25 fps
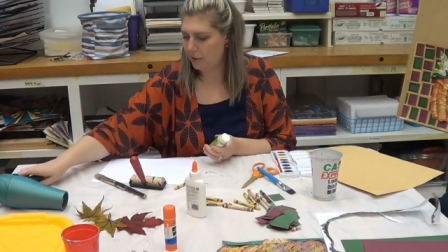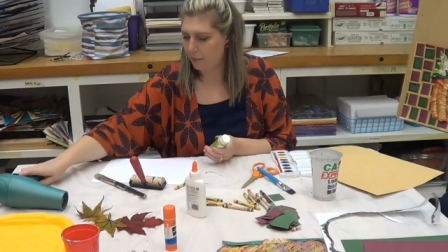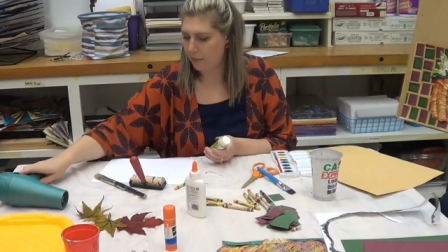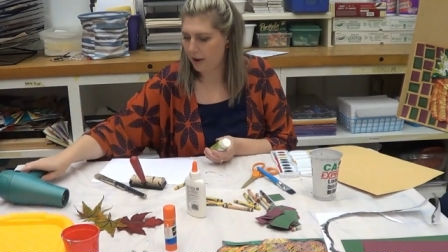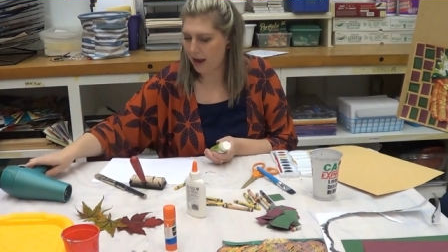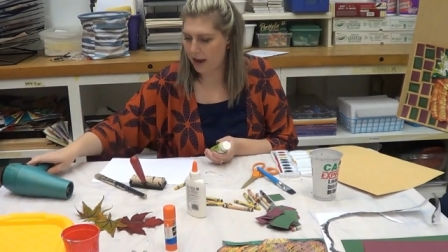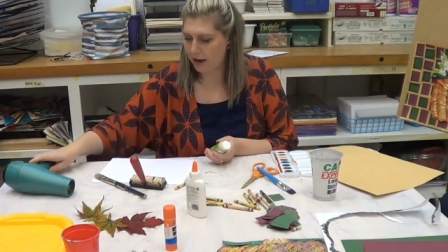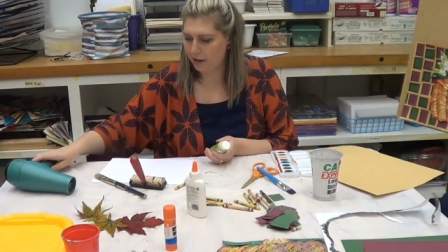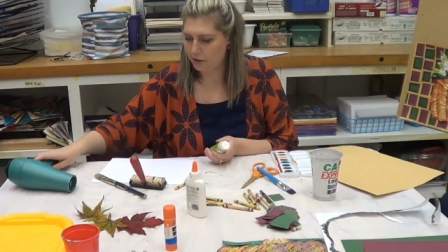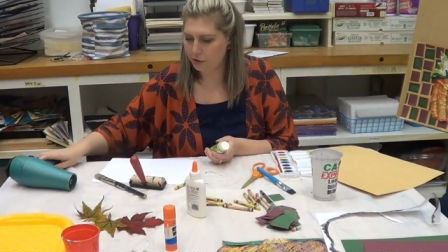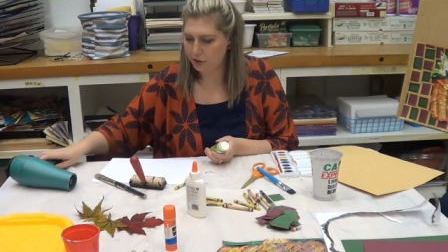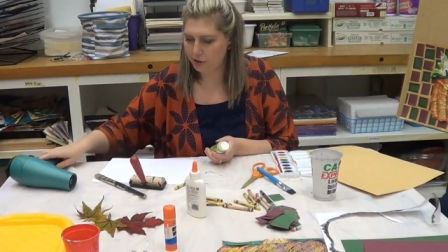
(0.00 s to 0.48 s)
I'm
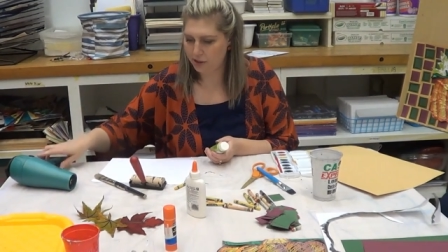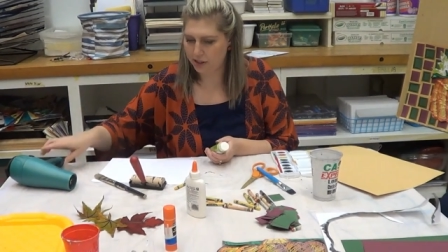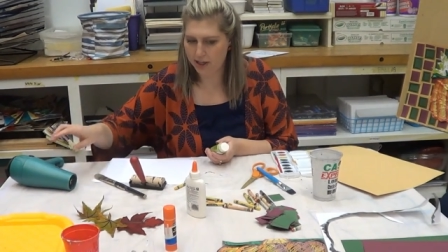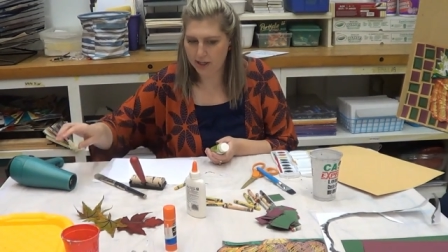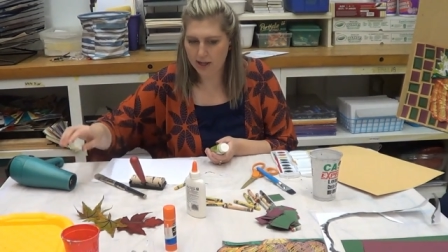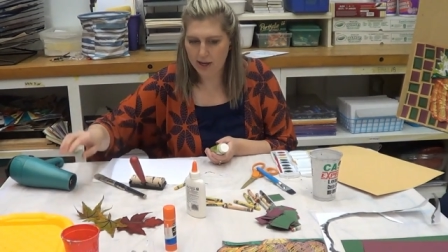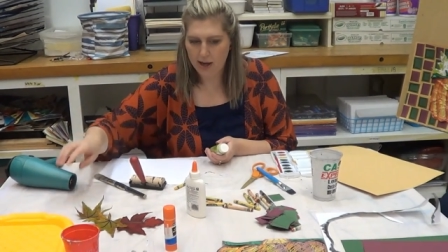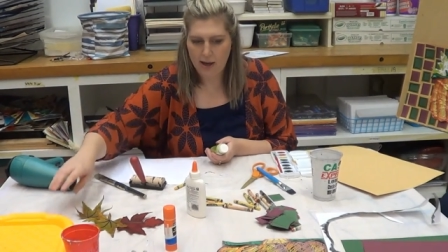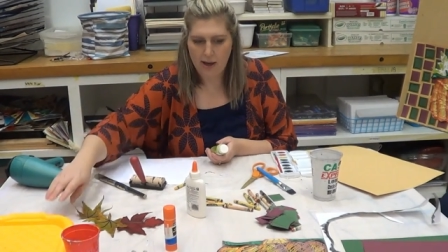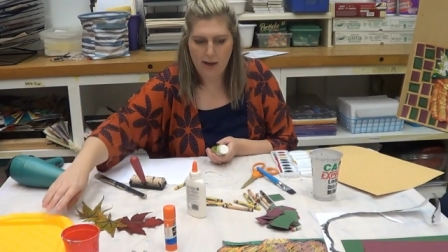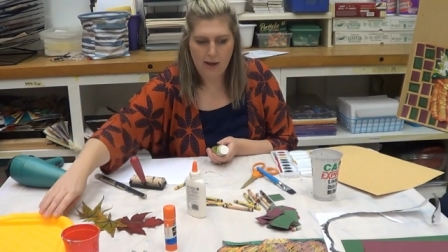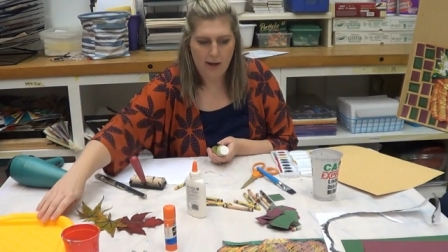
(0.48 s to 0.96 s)
actually,
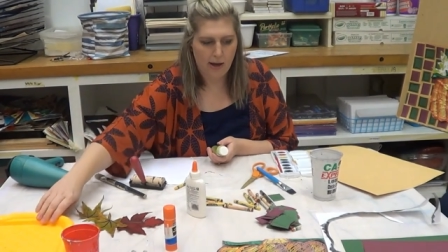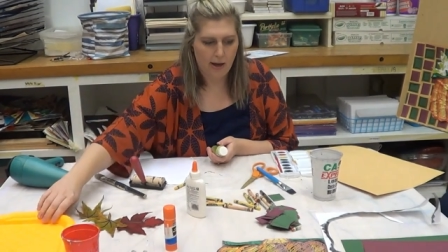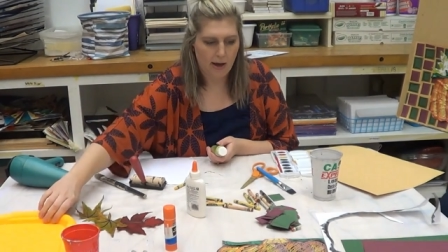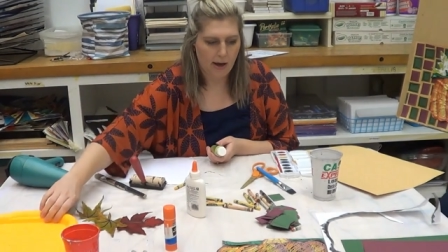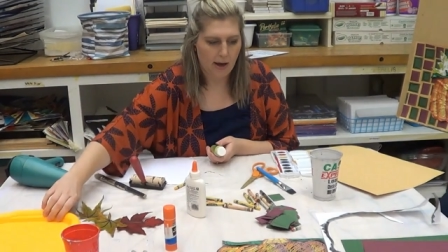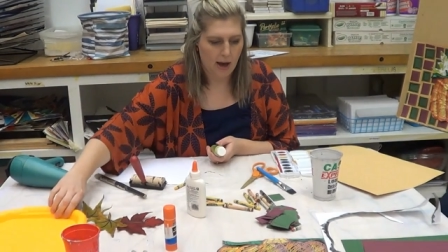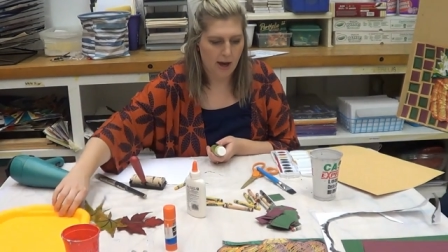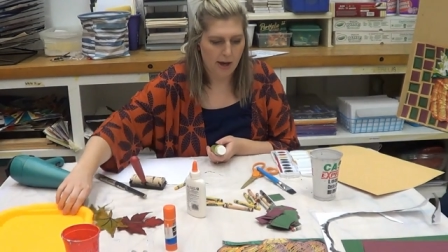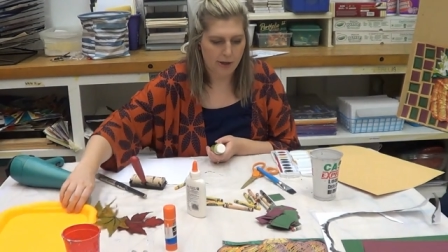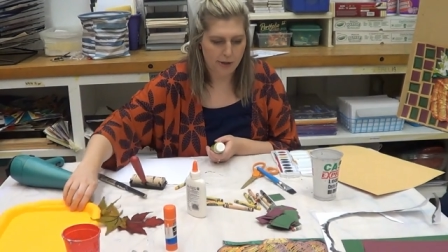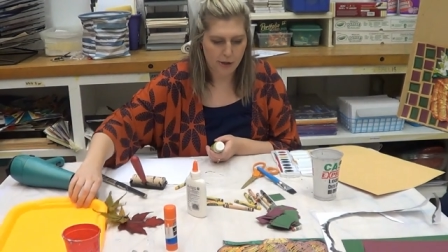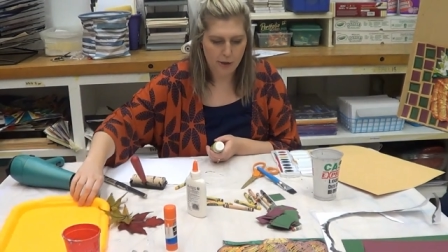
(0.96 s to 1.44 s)

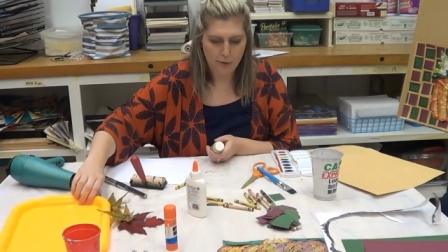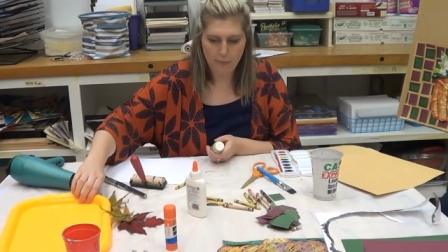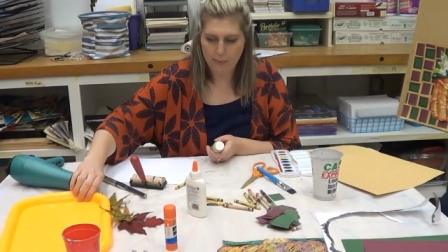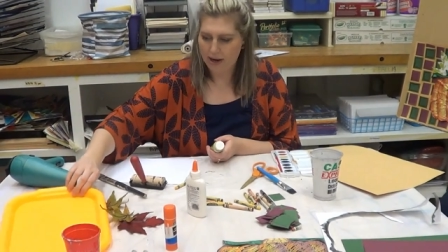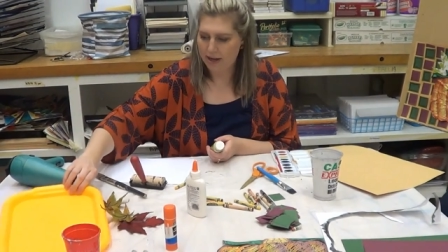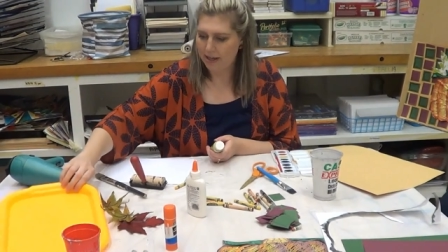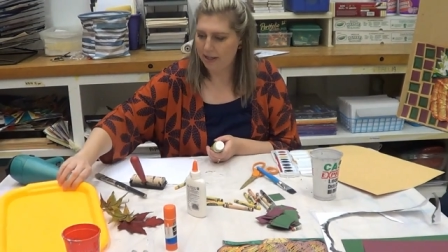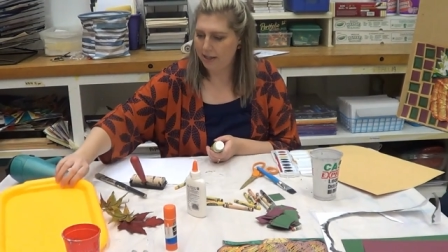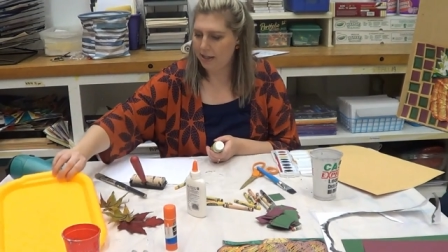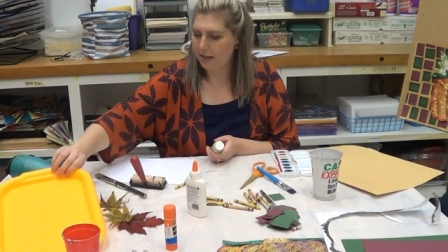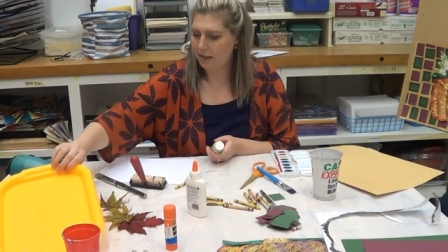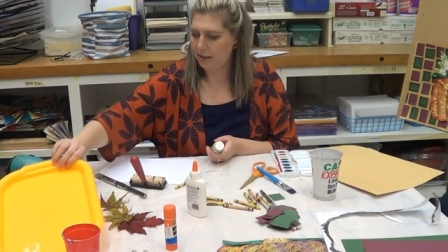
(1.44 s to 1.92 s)
uh, you
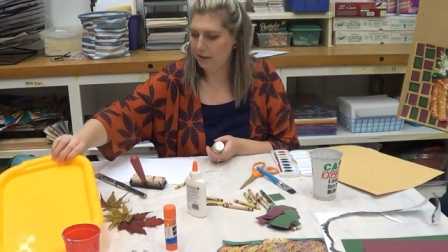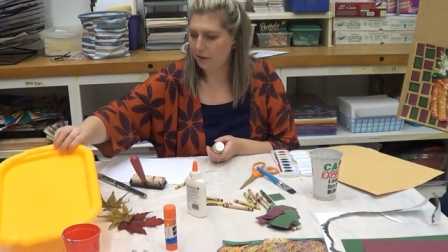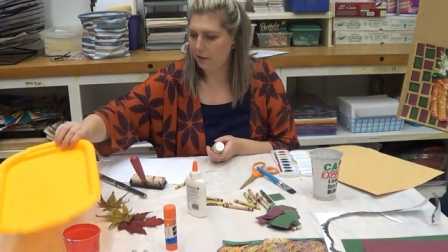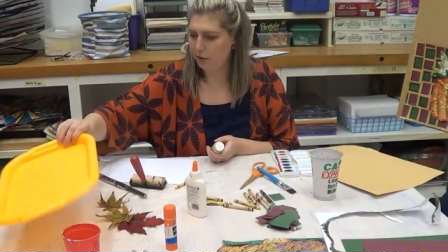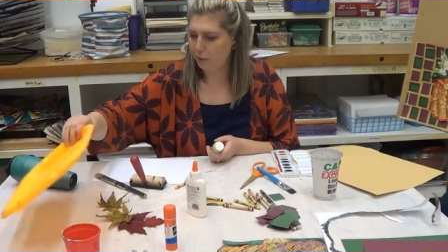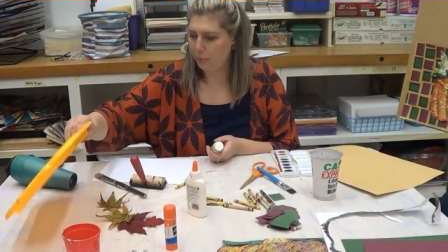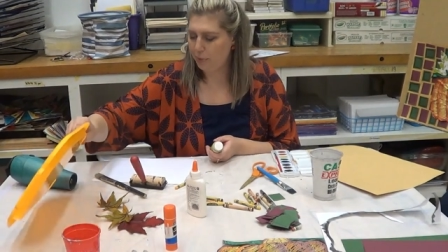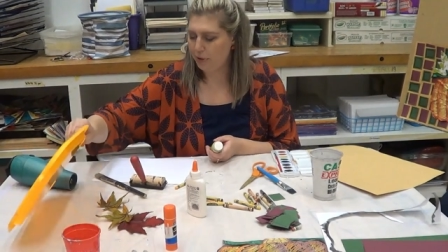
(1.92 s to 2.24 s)
might need a little